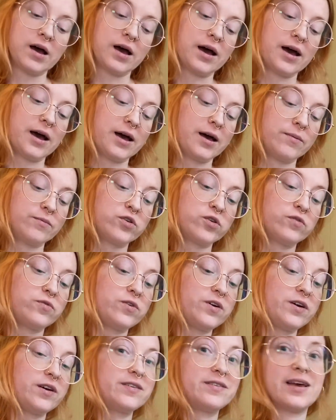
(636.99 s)
So
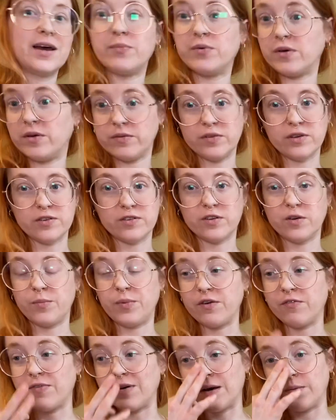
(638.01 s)
for example, this could
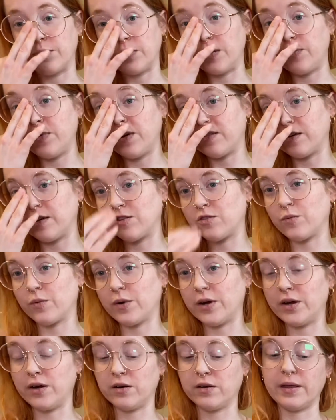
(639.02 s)
be a family business
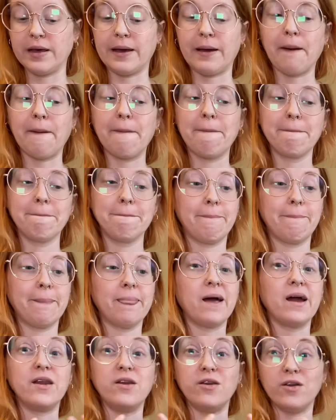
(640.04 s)
where you're like,
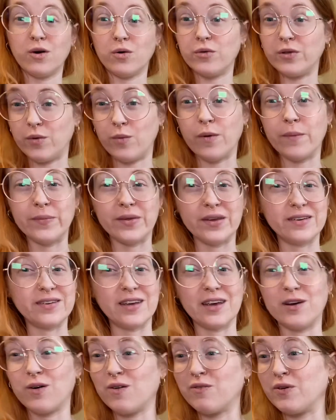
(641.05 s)
I know that you want me to
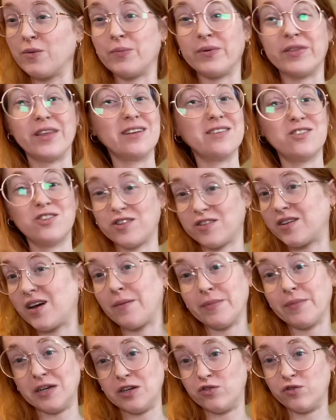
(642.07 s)
take over, but that's just
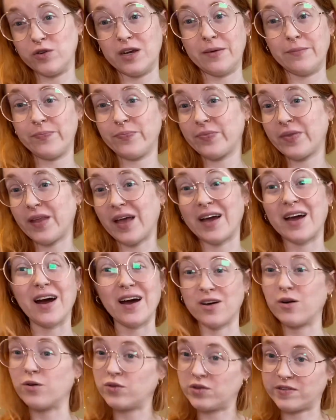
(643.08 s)
not my dream. I got
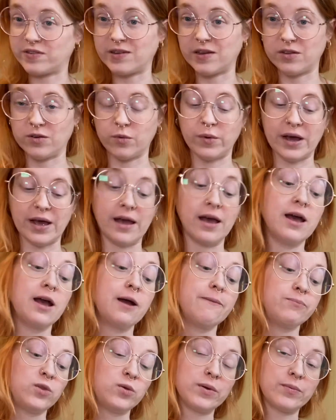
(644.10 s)
to go this other way.
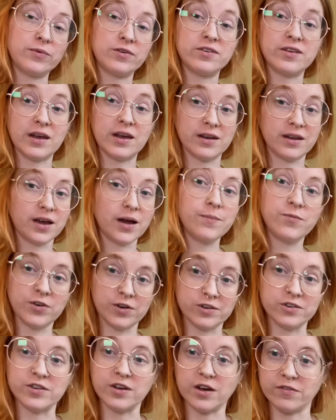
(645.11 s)
You might be standing up for
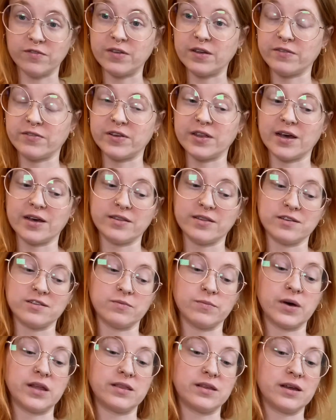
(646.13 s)
yourself for that this
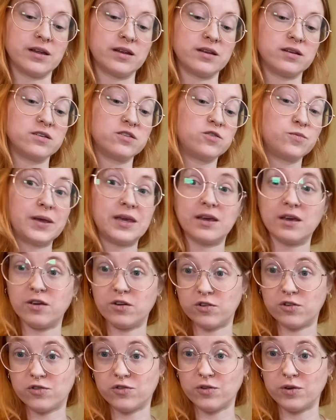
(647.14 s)
month and speaking
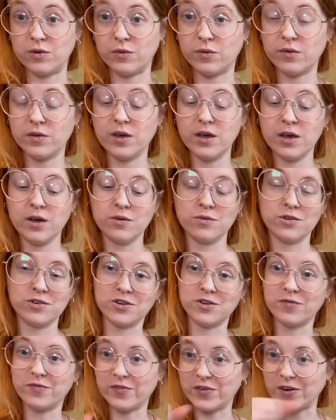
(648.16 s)
your truth, which is
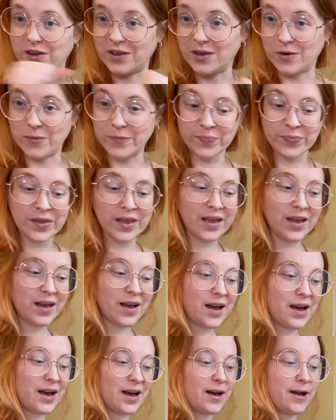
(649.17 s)
good for you.
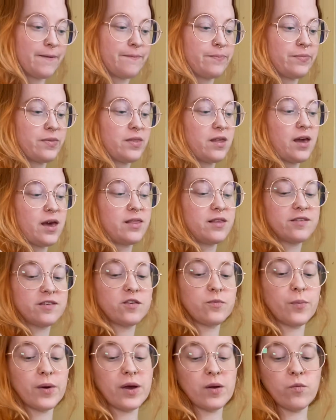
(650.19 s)
And this
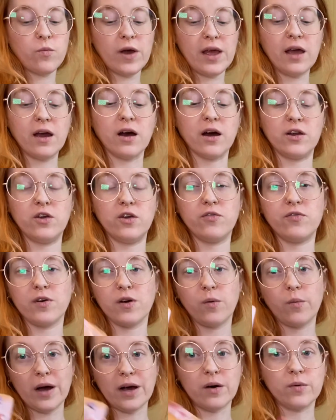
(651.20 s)
has been weighing on you for
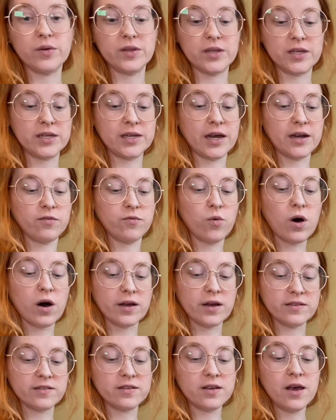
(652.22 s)
a while with the Ten of
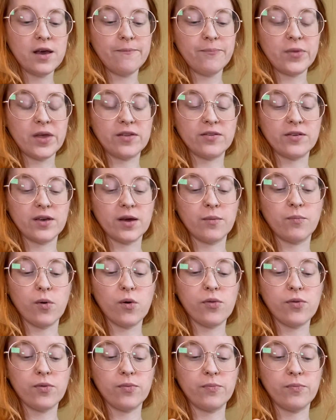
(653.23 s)
Wands. It's like
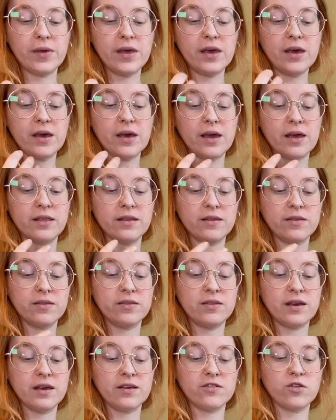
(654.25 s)
both being in
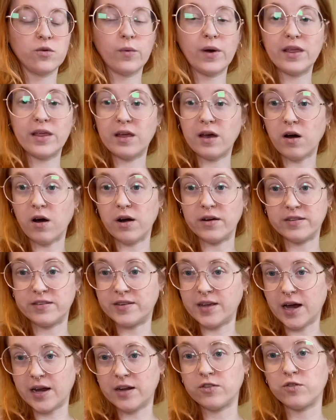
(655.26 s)
things the way they are, the
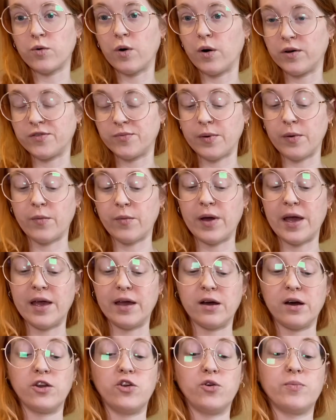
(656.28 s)
status quo has been
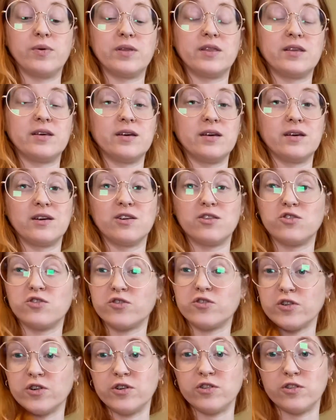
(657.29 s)
weighing on you, but the
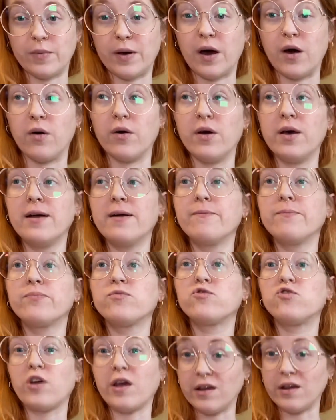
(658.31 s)
concerns about
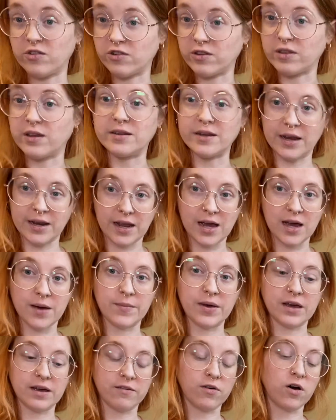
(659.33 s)
changing the
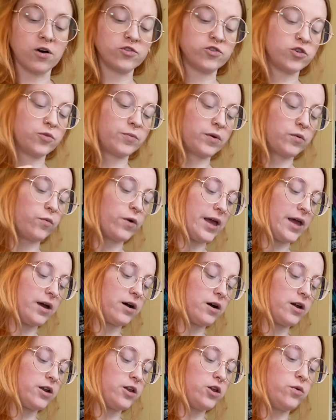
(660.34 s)
dynamic have also been weighing
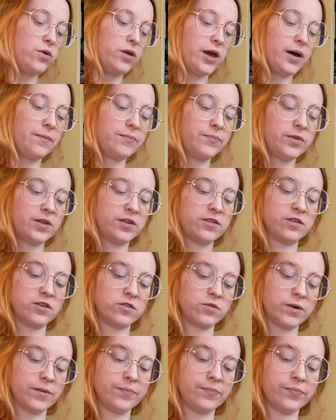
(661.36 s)
on Yeah, it's
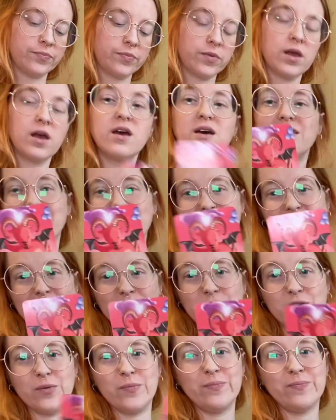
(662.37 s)
this one, the
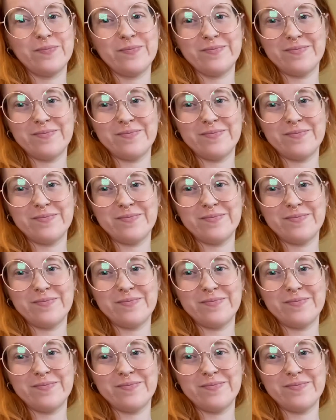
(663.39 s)
Devil.